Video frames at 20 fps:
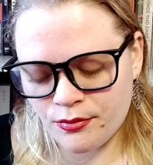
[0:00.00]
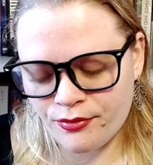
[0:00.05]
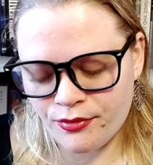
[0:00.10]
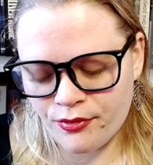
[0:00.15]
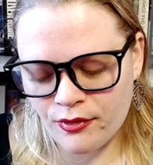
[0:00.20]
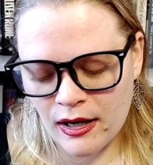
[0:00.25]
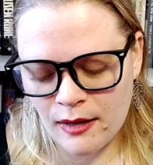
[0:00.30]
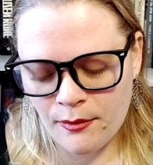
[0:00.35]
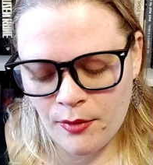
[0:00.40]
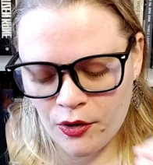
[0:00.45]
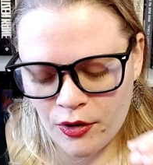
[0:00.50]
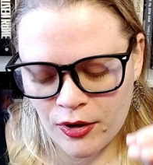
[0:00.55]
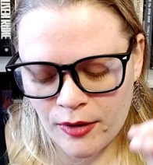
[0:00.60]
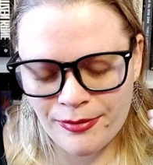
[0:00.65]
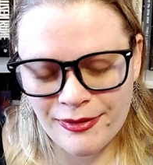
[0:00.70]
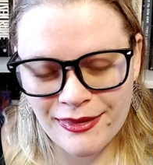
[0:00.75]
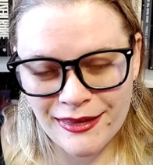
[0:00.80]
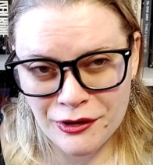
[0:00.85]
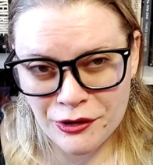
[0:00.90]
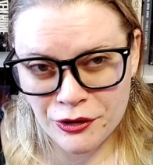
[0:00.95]
primary
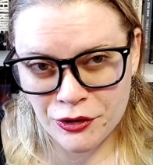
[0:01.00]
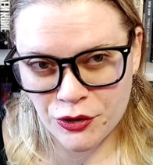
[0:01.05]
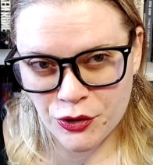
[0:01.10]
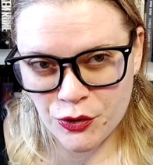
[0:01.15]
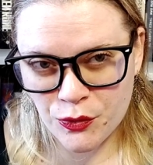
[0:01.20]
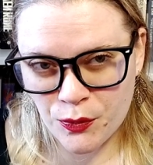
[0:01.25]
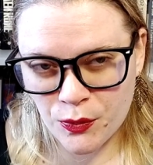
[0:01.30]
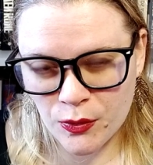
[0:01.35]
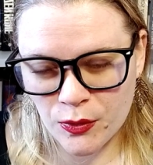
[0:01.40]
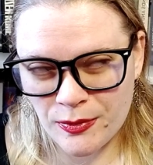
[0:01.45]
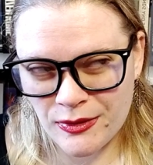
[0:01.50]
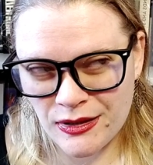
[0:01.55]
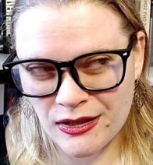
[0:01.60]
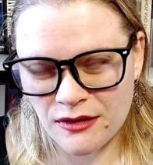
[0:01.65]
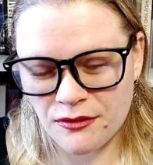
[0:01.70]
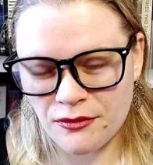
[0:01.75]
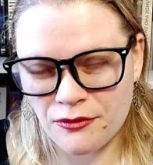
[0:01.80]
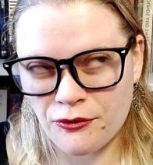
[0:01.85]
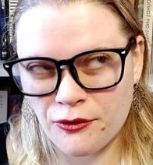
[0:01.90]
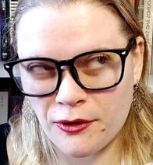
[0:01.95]
player loop will be
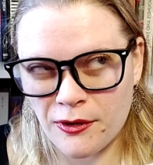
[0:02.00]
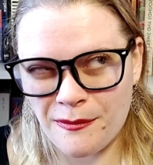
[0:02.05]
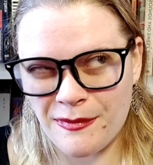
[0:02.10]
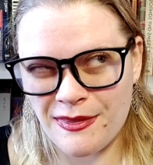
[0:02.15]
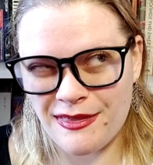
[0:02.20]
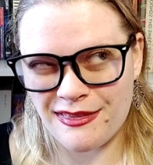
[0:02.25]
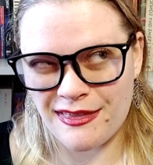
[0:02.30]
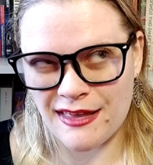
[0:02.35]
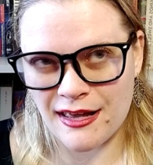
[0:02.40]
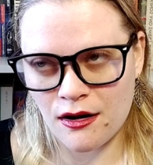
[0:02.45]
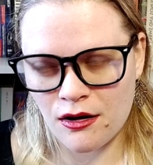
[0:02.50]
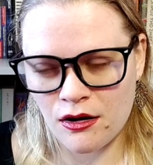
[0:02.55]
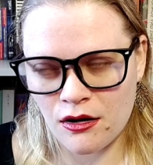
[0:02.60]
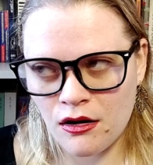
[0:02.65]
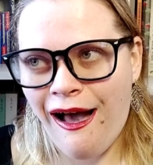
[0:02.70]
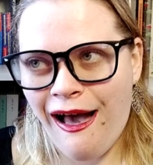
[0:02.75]
from there.